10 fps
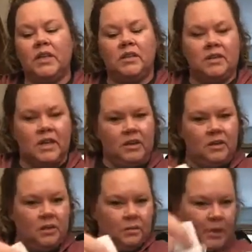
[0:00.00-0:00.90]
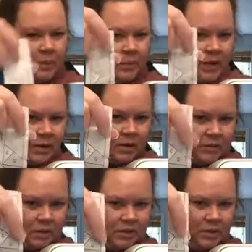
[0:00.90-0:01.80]
to take your paper out of
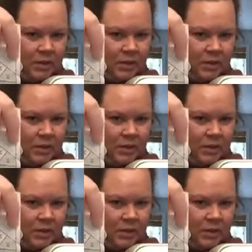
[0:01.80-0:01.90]
your seam